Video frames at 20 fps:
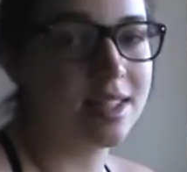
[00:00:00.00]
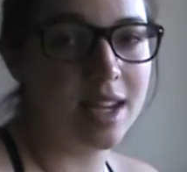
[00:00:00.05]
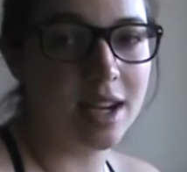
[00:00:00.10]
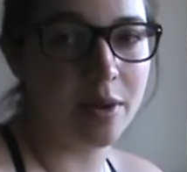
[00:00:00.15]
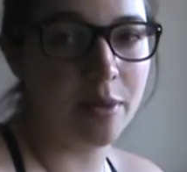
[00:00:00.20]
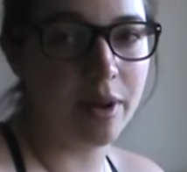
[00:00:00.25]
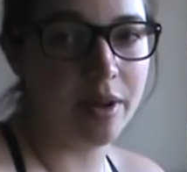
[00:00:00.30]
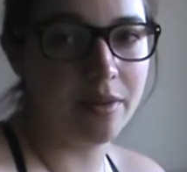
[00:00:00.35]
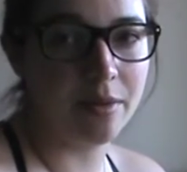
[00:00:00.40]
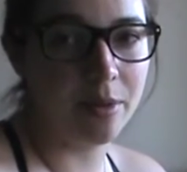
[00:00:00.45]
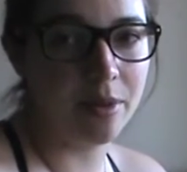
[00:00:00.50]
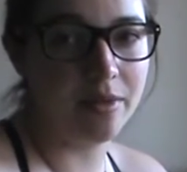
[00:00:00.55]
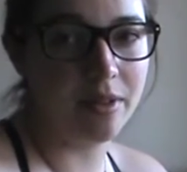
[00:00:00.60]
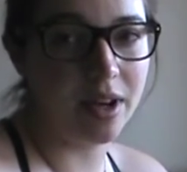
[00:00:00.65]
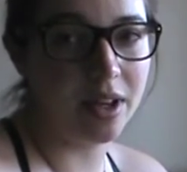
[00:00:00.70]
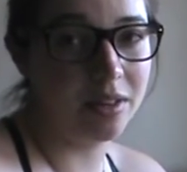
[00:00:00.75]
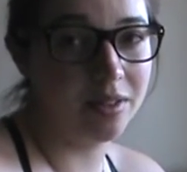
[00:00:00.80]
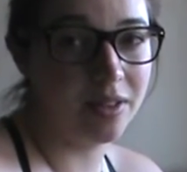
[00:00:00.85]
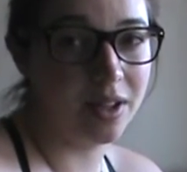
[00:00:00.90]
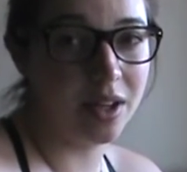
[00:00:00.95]
away from the
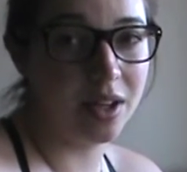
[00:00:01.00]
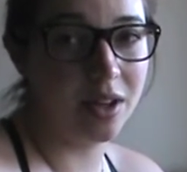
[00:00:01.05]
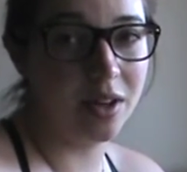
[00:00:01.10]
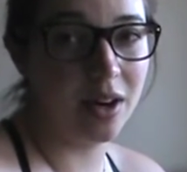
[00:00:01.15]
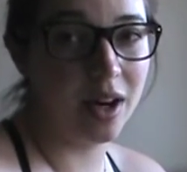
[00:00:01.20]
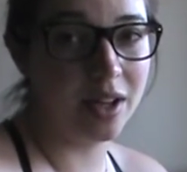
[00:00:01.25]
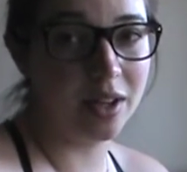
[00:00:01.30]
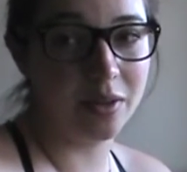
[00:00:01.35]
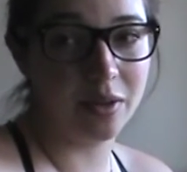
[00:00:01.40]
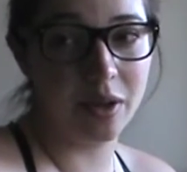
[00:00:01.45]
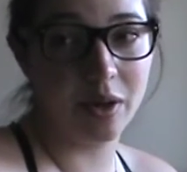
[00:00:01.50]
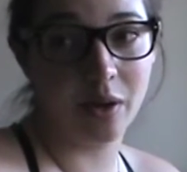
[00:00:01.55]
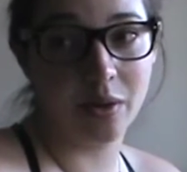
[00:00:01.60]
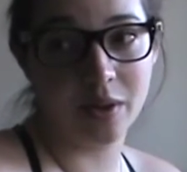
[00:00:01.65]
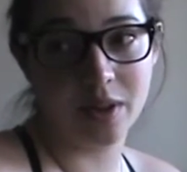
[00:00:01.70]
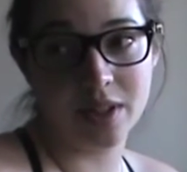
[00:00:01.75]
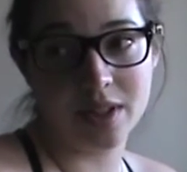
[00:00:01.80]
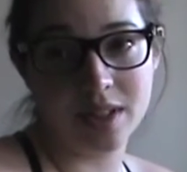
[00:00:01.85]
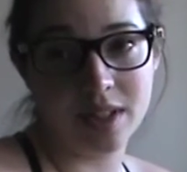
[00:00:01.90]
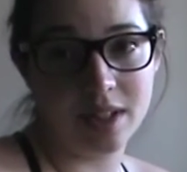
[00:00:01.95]
final video. I don't
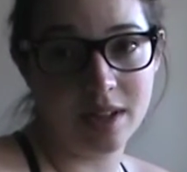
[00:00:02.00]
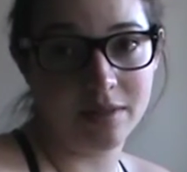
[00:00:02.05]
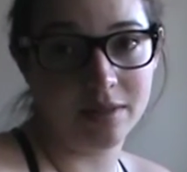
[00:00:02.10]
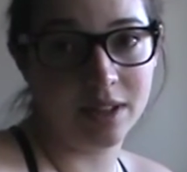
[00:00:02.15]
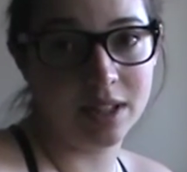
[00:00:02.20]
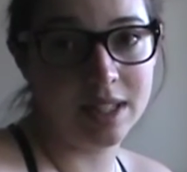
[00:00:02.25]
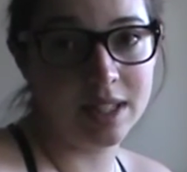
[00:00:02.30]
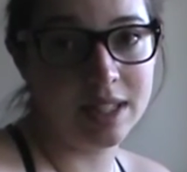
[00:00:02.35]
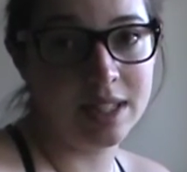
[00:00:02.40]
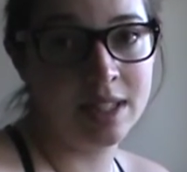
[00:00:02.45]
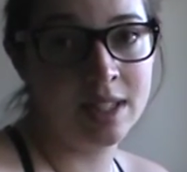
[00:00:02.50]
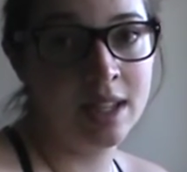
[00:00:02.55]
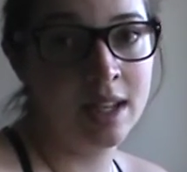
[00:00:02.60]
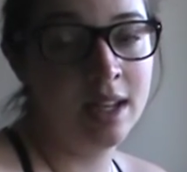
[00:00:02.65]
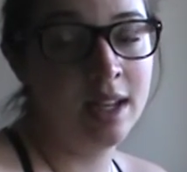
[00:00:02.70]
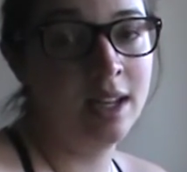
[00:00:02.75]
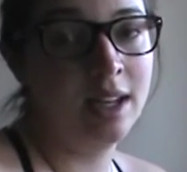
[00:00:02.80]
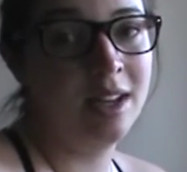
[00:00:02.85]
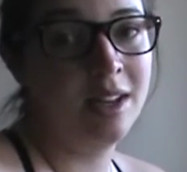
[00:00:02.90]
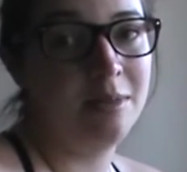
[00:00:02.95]
notice the difference
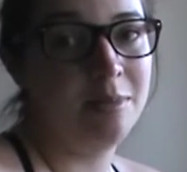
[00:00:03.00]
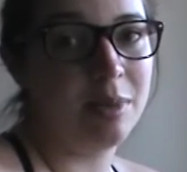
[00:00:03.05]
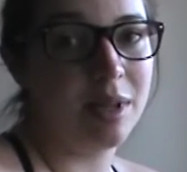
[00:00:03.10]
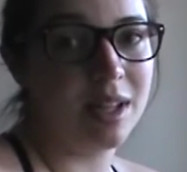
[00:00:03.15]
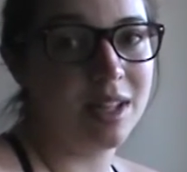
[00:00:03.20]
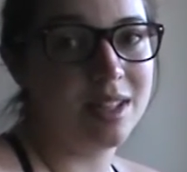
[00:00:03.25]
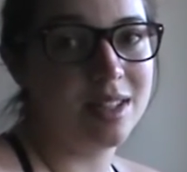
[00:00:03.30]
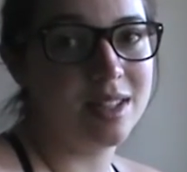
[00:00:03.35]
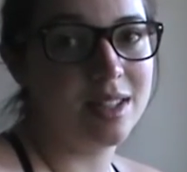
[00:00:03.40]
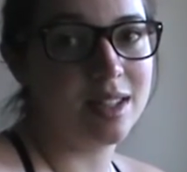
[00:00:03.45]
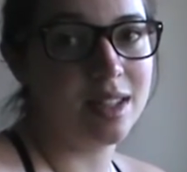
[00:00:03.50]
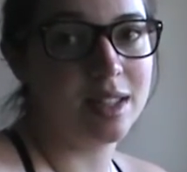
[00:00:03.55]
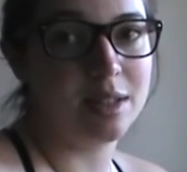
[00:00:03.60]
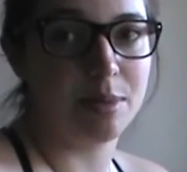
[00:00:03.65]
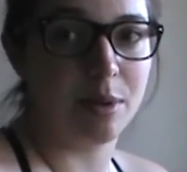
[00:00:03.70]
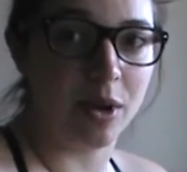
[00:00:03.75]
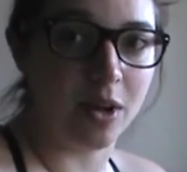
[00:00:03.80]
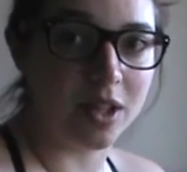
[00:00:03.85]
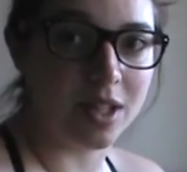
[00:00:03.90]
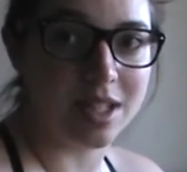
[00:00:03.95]
because, let's
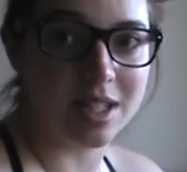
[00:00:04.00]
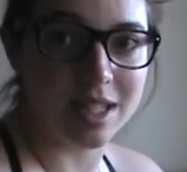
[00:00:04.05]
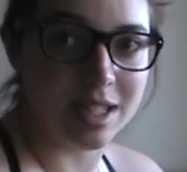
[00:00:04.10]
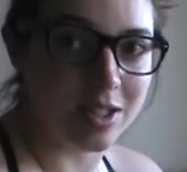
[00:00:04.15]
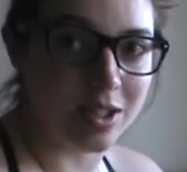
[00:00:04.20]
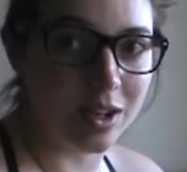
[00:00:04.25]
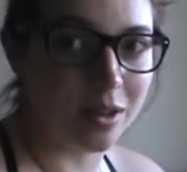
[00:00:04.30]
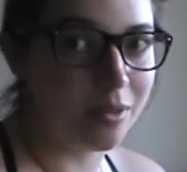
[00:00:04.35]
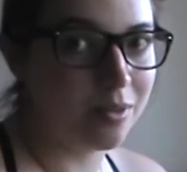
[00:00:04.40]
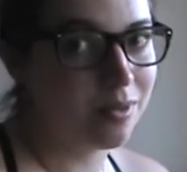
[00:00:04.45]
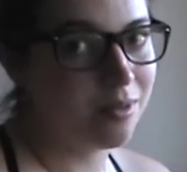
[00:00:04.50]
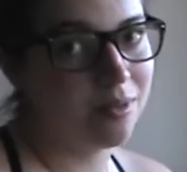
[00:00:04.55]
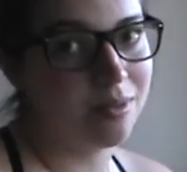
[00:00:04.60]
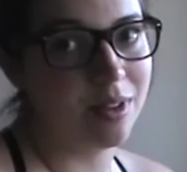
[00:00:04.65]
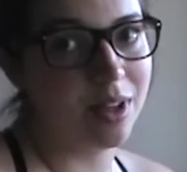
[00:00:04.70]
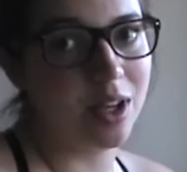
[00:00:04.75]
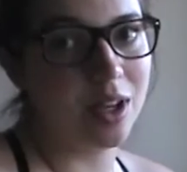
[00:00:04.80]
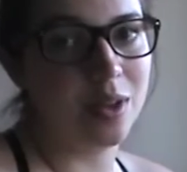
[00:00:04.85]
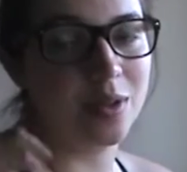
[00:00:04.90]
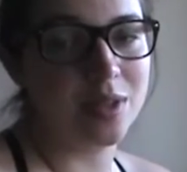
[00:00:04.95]
be honest, these aren't
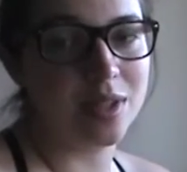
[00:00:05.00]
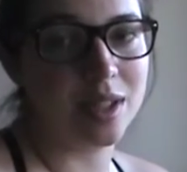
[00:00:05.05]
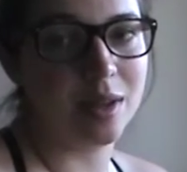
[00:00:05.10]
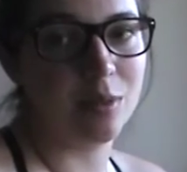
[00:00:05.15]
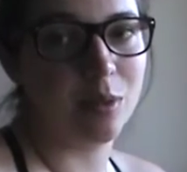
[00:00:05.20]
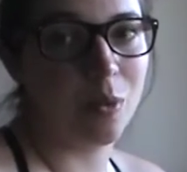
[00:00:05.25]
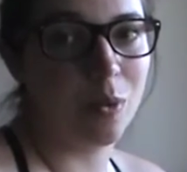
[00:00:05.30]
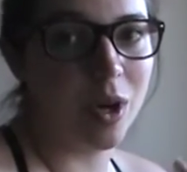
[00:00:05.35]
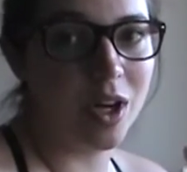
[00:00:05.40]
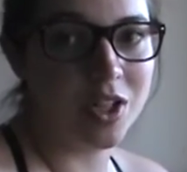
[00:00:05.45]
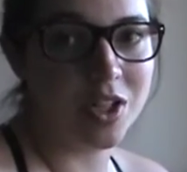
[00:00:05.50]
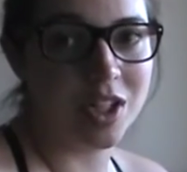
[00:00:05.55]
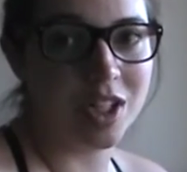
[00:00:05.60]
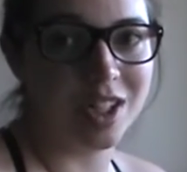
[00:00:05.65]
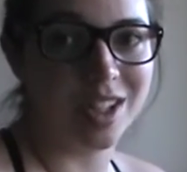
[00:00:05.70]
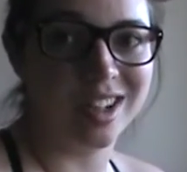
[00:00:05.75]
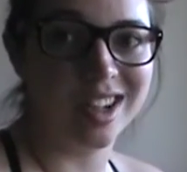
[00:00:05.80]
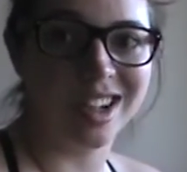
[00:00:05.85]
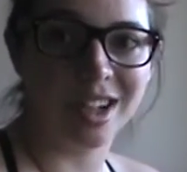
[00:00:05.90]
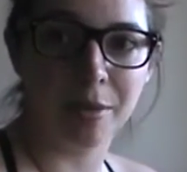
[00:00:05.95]
videos that we're
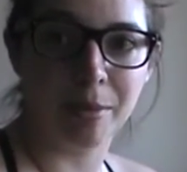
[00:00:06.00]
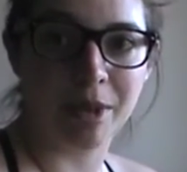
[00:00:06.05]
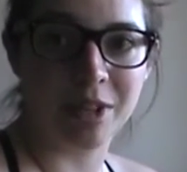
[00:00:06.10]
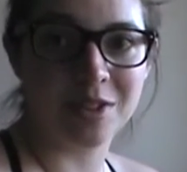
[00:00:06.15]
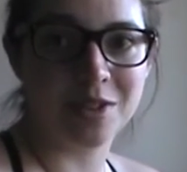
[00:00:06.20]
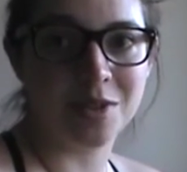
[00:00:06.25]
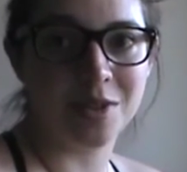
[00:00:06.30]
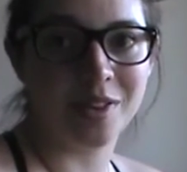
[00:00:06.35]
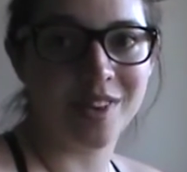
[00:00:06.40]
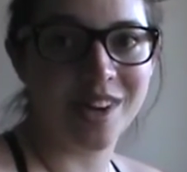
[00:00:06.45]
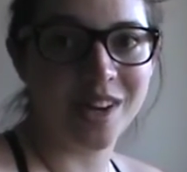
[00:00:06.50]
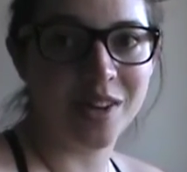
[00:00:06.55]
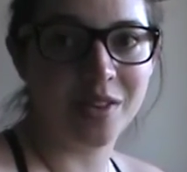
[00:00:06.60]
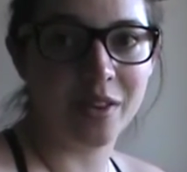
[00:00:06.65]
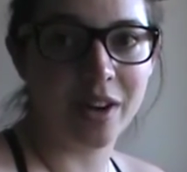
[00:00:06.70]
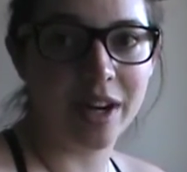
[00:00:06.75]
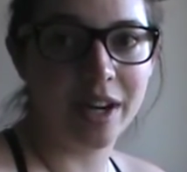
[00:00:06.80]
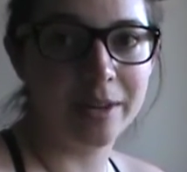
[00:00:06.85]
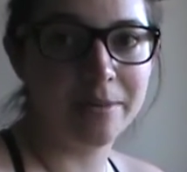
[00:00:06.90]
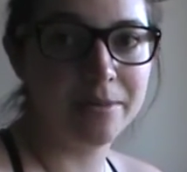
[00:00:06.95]
watching on a big screen,
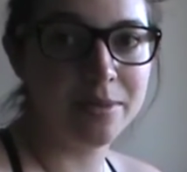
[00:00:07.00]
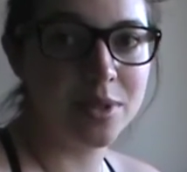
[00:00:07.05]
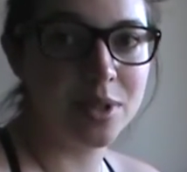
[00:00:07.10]
right?